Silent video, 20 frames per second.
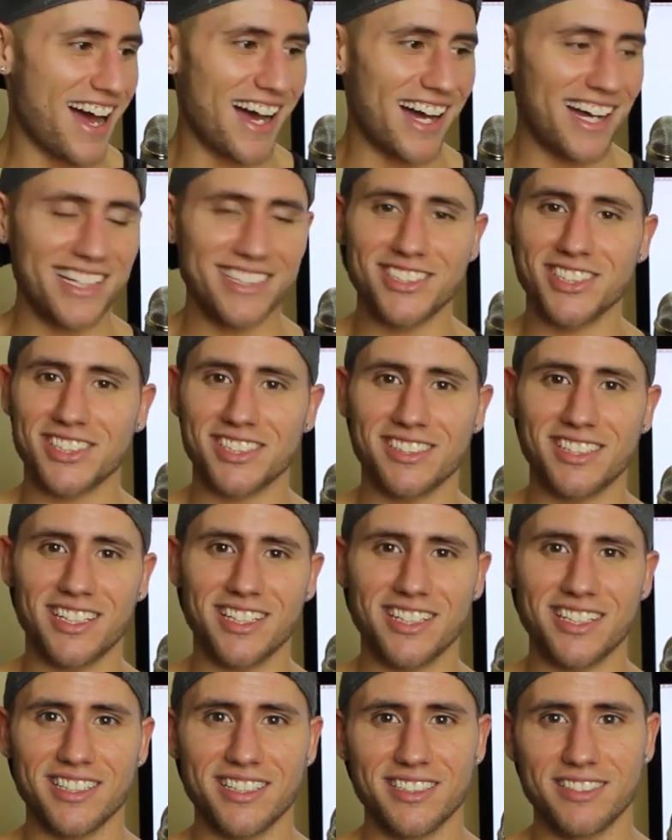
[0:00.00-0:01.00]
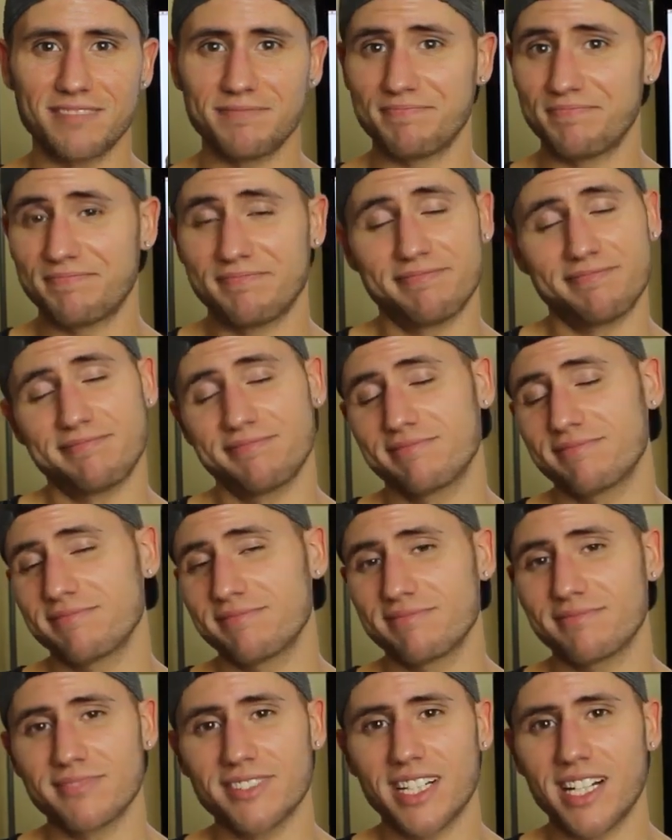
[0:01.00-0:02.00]
I just, I
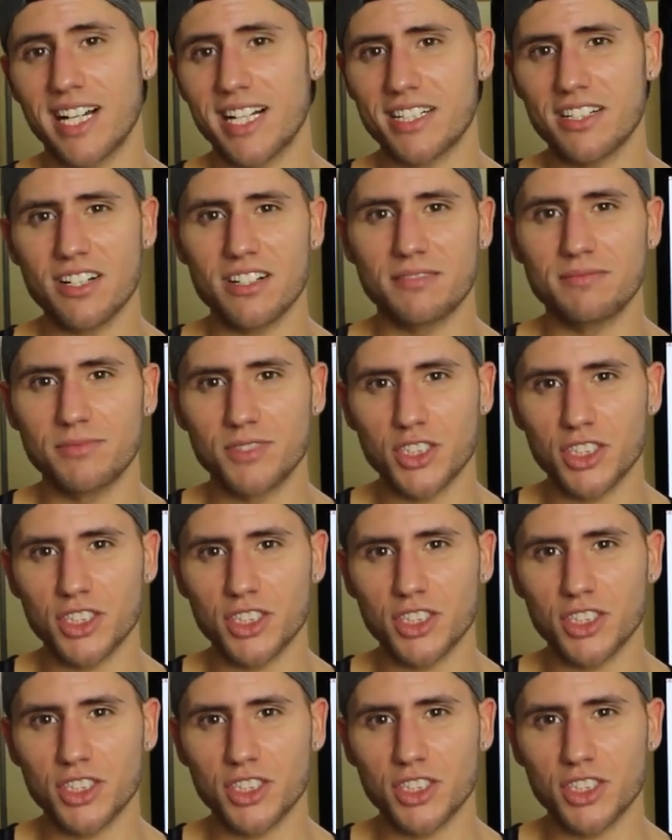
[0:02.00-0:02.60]
don't know,